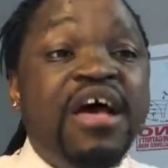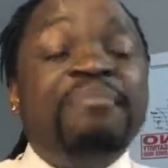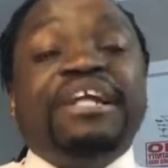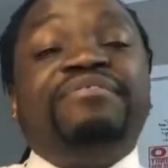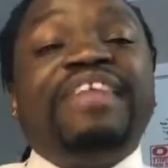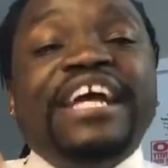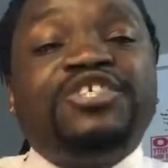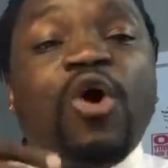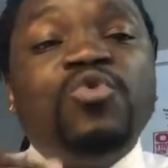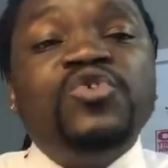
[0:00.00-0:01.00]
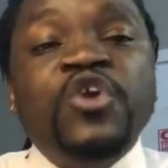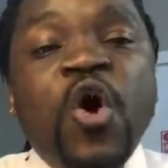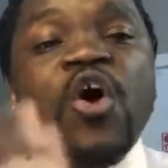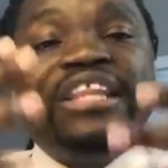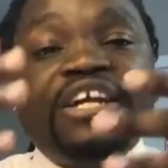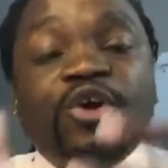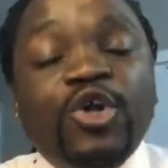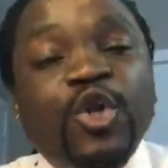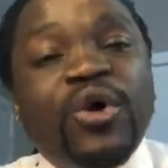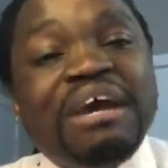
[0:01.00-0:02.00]
But if they don't know that you're
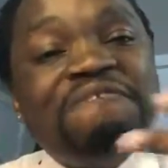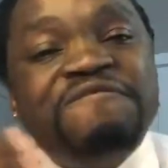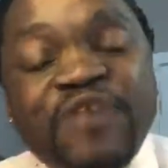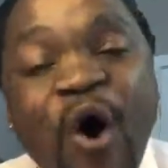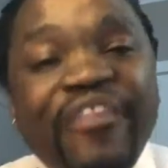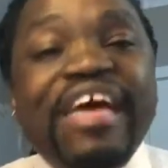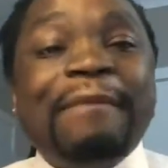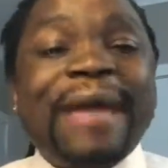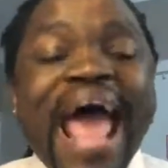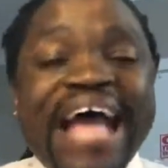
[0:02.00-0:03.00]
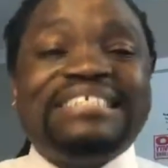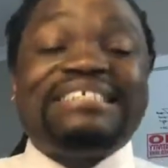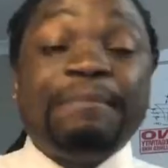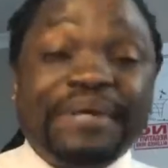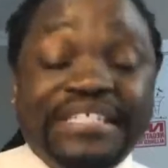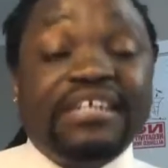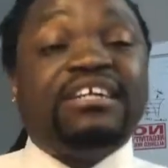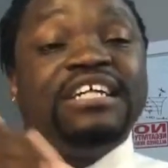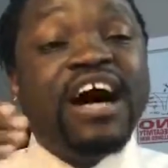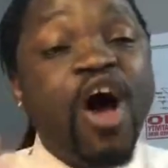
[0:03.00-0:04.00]
looking for them as a
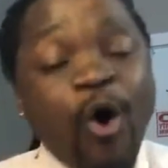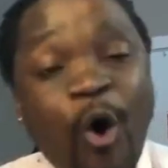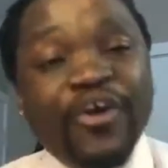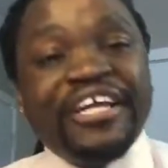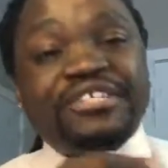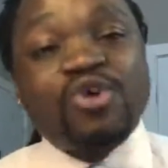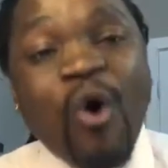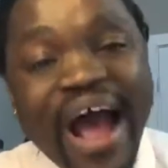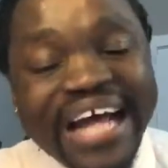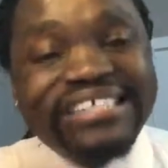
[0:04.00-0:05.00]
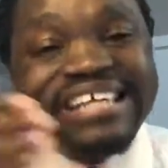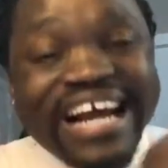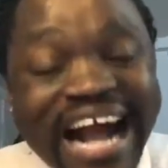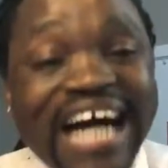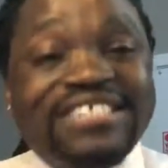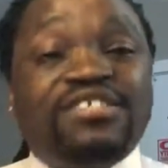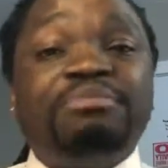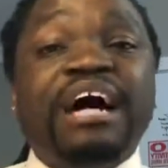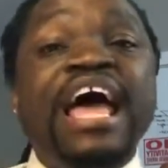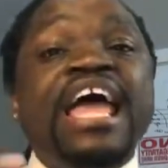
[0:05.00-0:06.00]
particular audience or as a customer,